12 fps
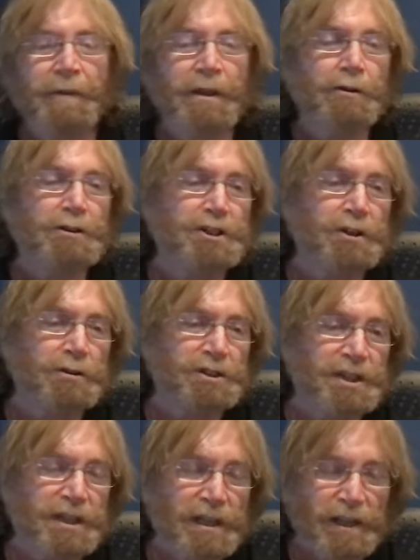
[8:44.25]
because you don't
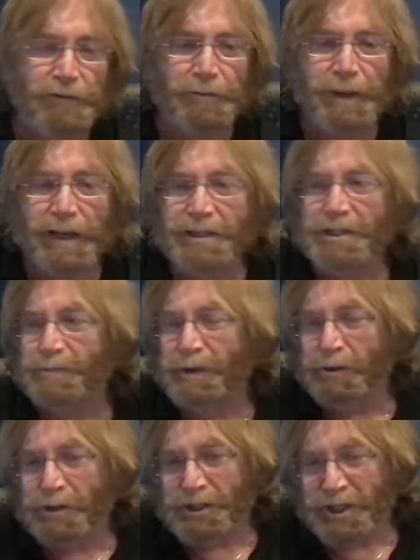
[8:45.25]
see liver mets because